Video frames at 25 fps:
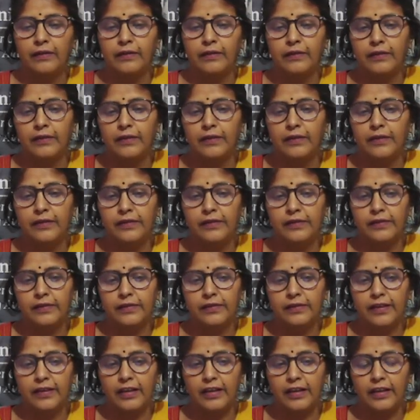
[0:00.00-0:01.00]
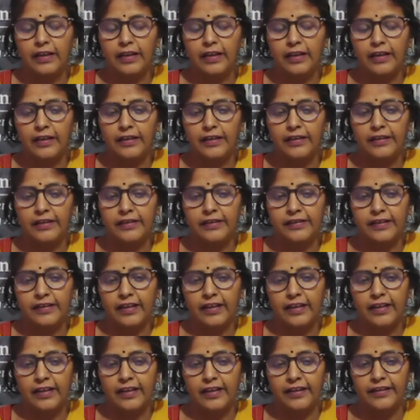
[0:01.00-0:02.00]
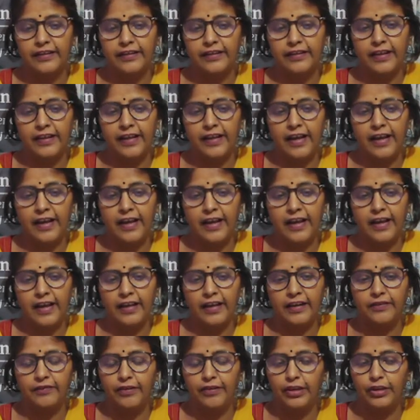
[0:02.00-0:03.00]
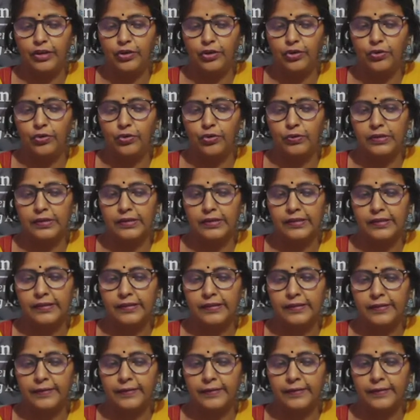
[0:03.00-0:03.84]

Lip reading: this is collected at venules,